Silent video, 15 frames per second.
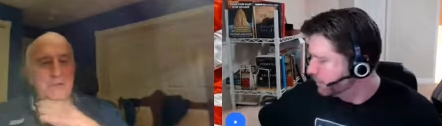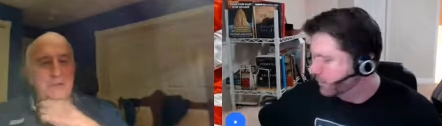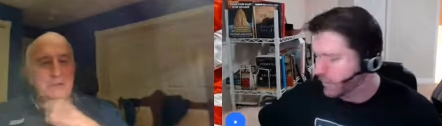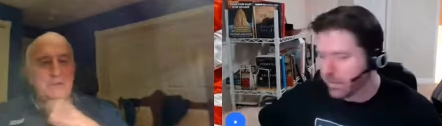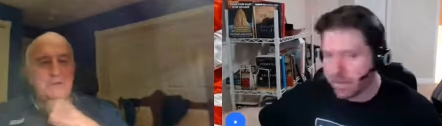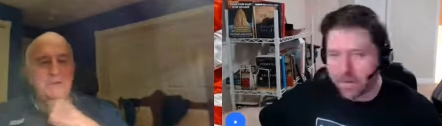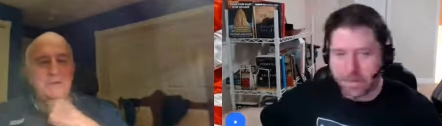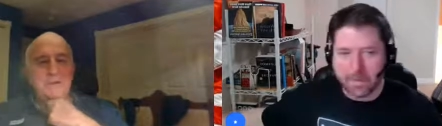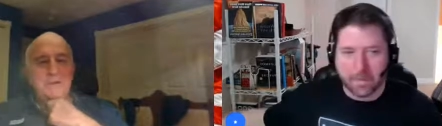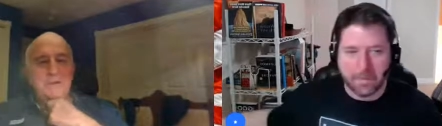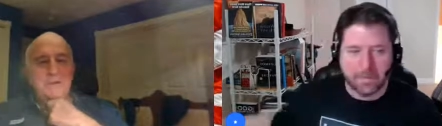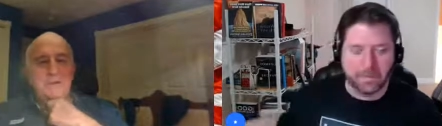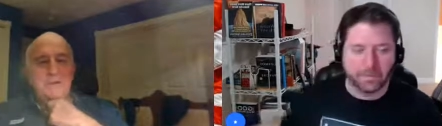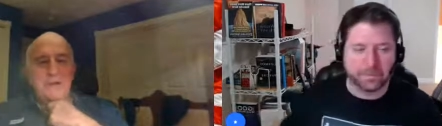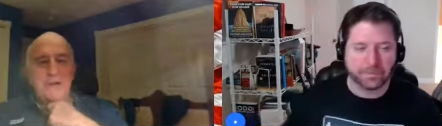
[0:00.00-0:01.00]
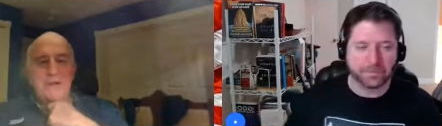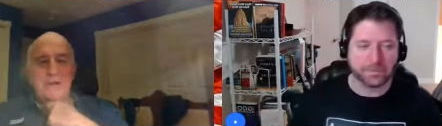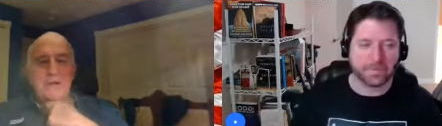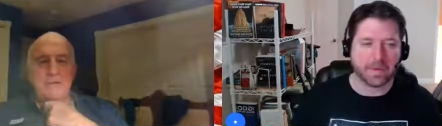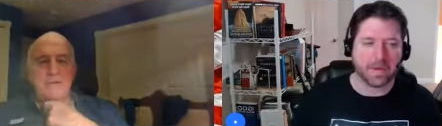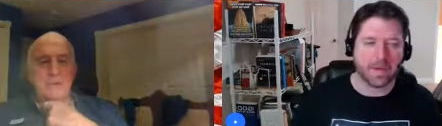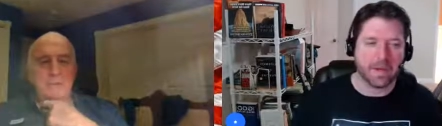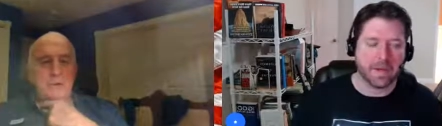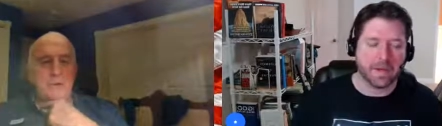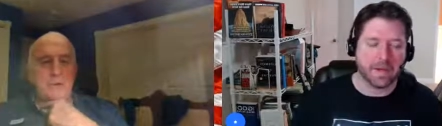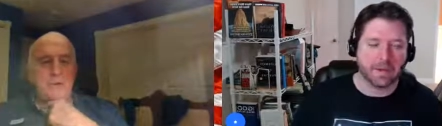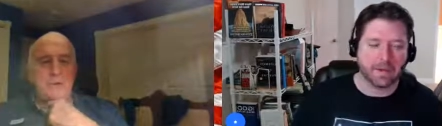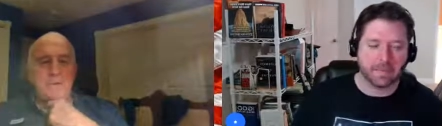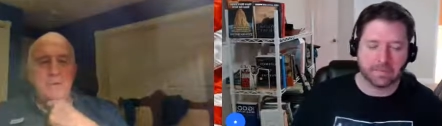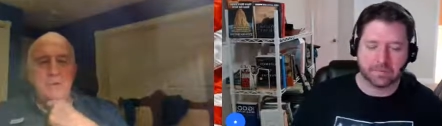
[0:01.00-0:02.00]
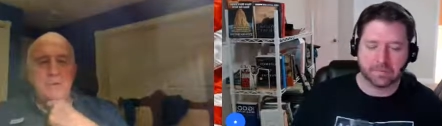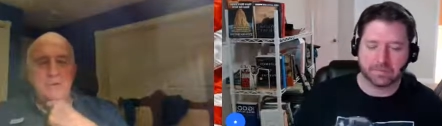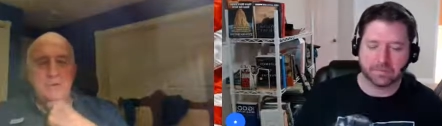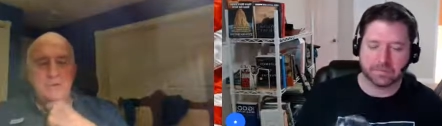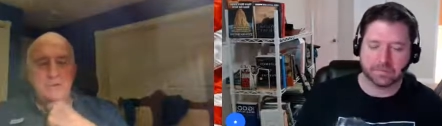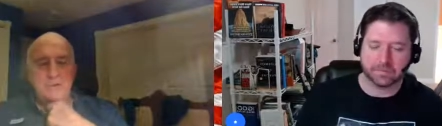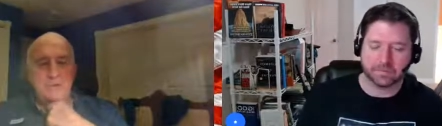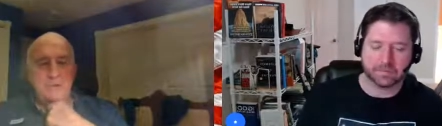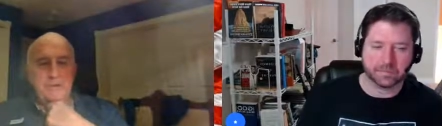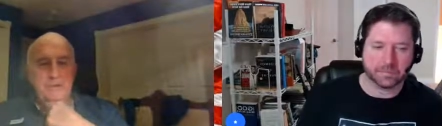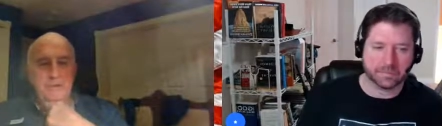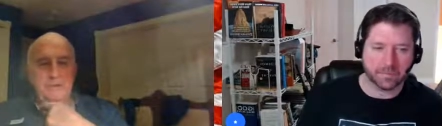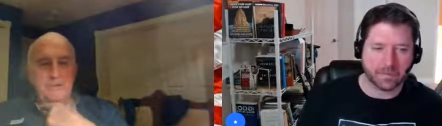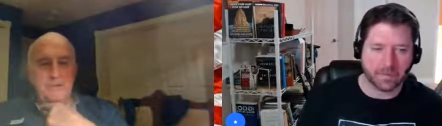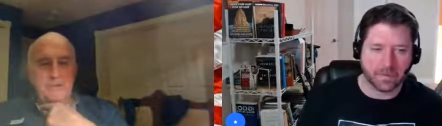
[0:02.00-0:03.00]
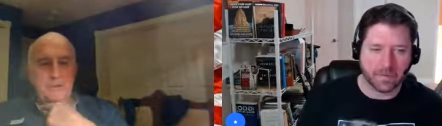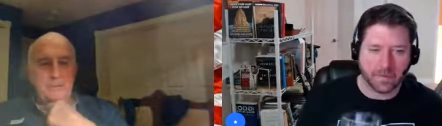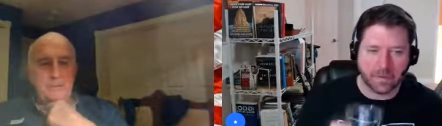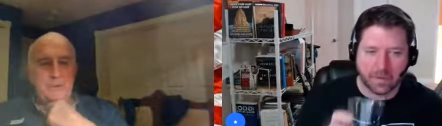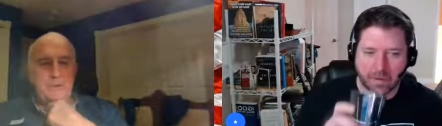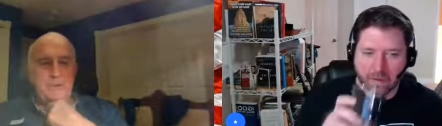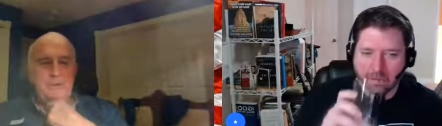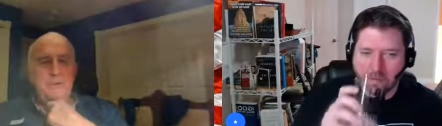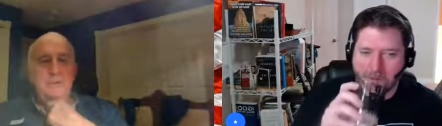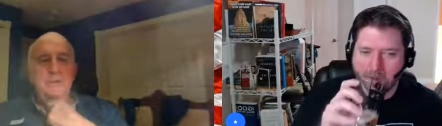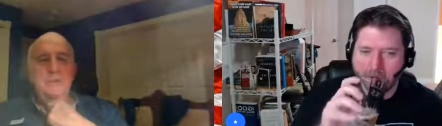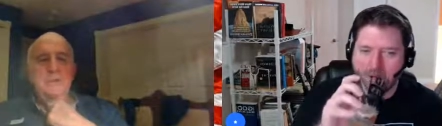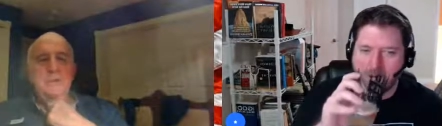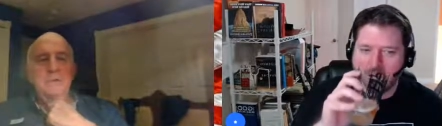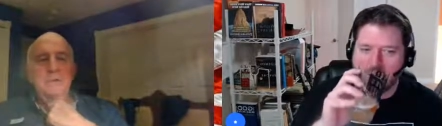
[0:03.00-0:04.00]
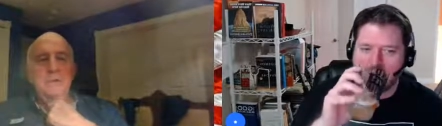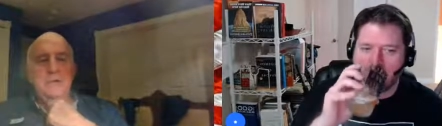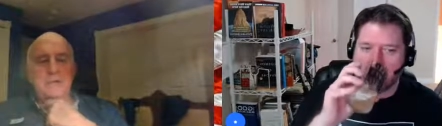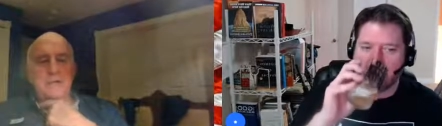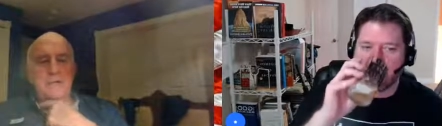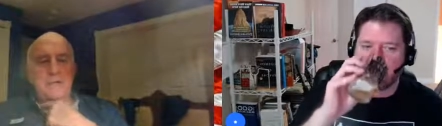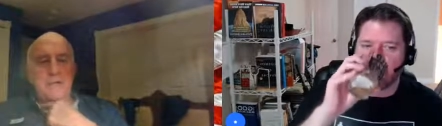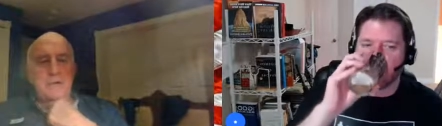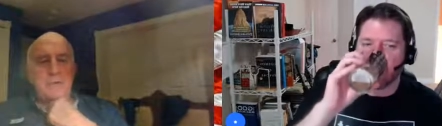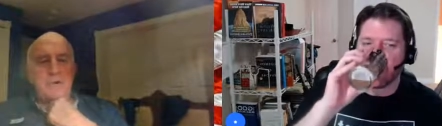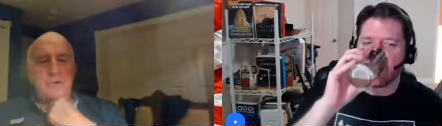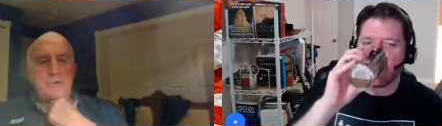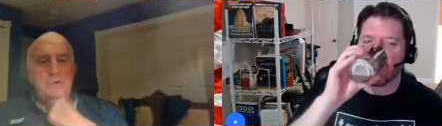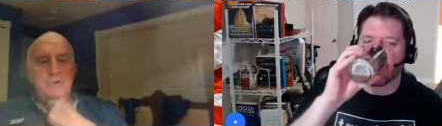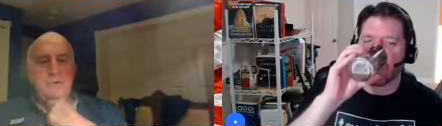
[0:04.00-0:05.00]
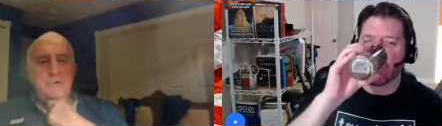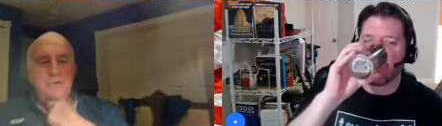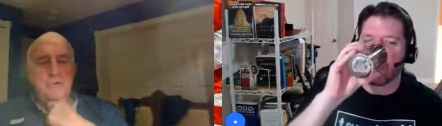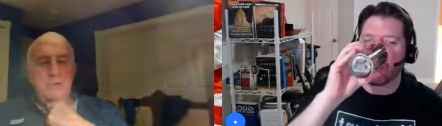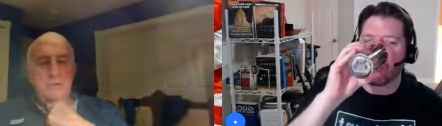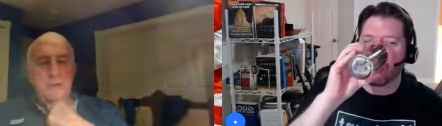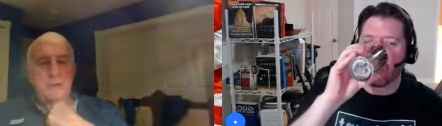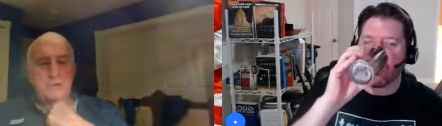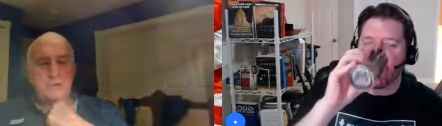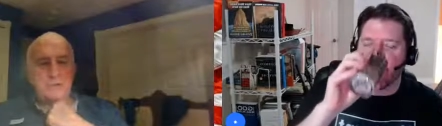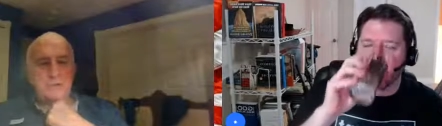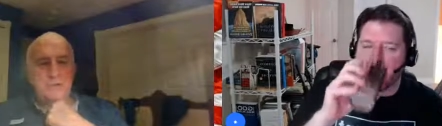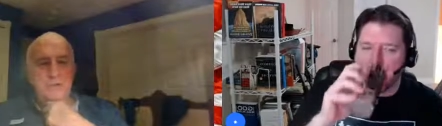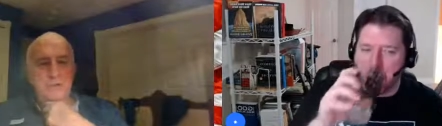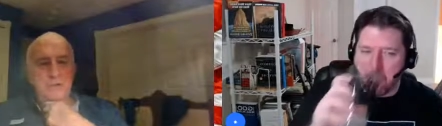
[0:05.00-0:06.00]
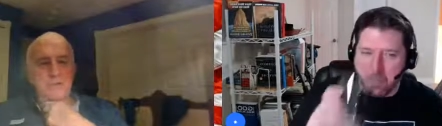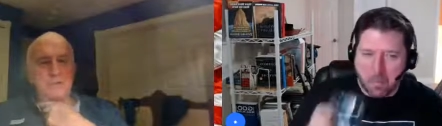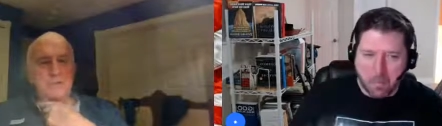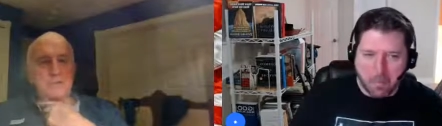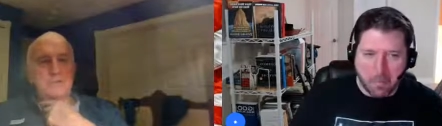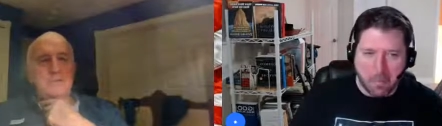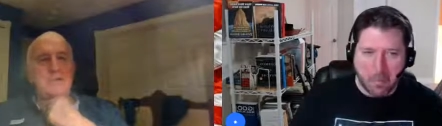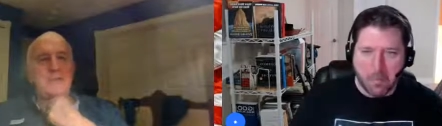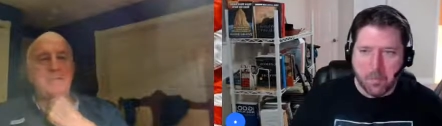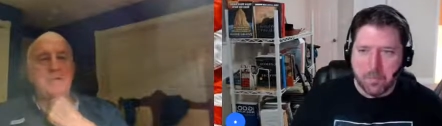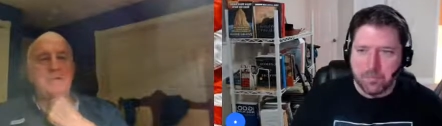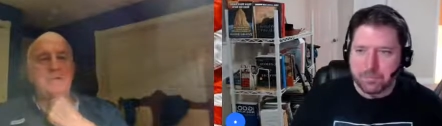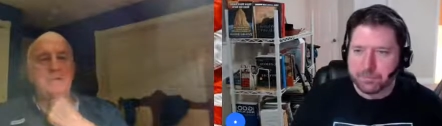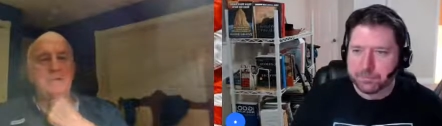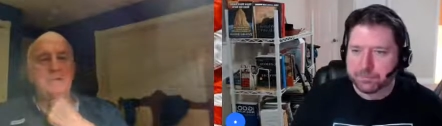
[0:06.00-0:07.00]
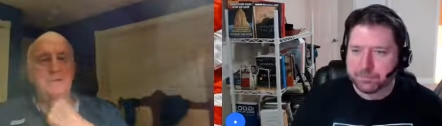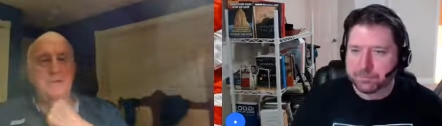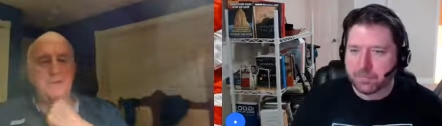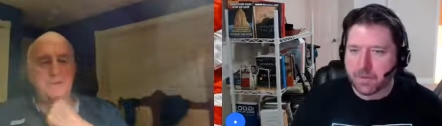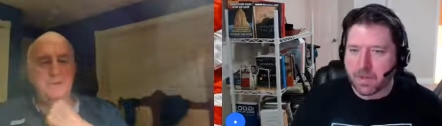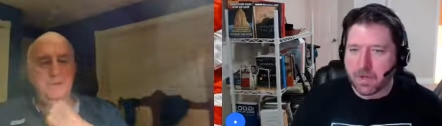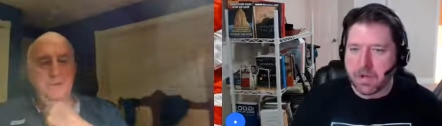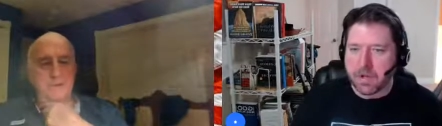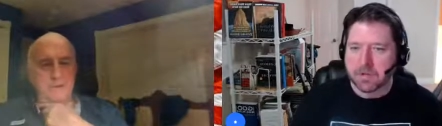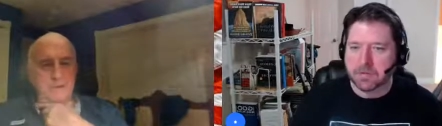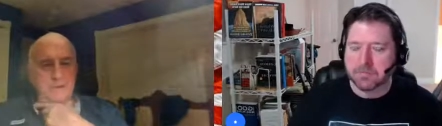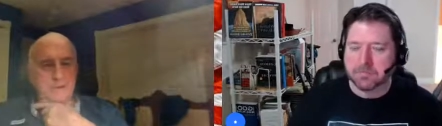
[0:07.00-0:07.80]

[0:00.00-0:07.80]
Speaker 1: later. I don't have the boat anymore though, so I'm gonna have to get a boat. I'd like to get one of those sushi boats, you know, and just lay myself on there